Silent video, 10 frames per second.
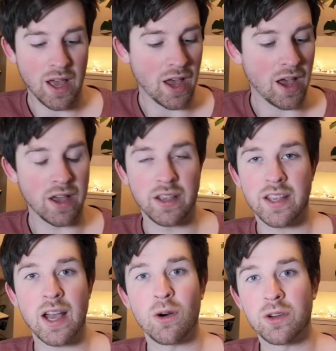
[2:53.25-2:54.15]
You
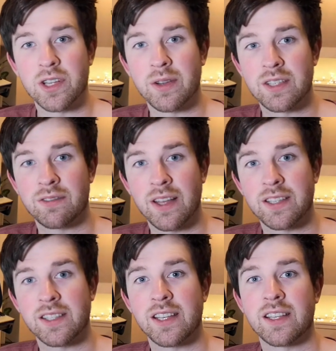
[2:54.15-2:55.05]
can get audio
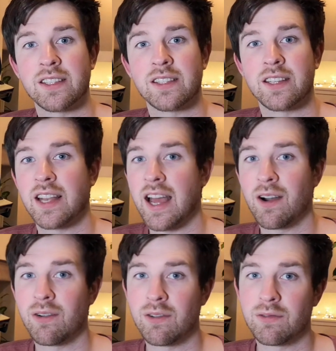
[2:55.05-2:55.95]
interfaces
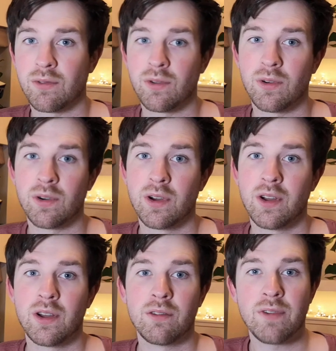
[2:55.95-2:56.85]
now for
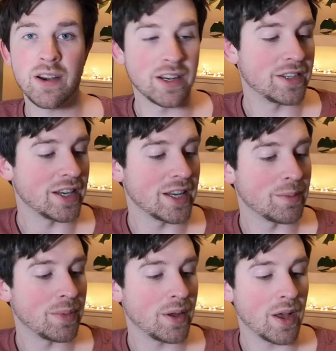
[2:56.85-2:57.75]
very
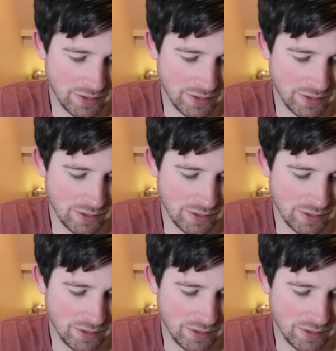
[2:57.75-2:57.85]
cheap.